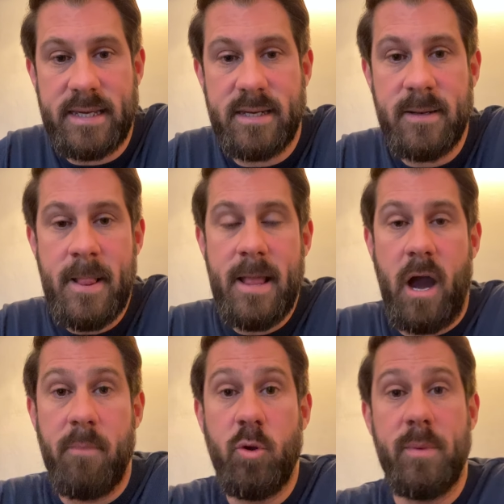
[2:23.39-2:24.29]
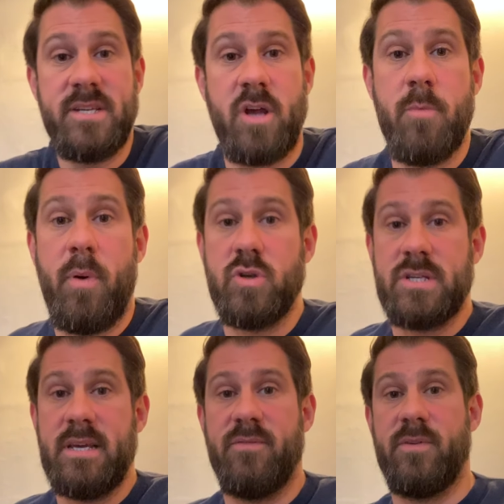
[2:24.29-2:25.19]
And I'm normally so
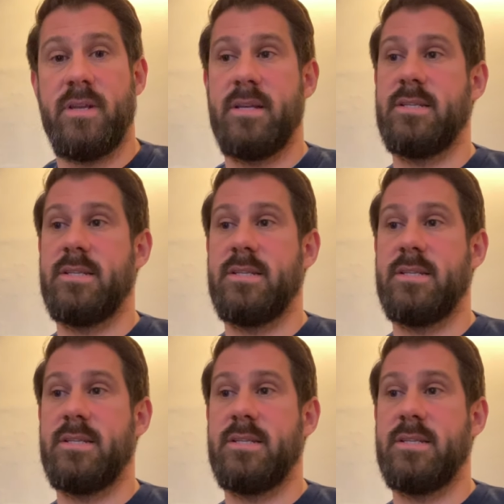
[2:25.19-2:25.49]
positive, but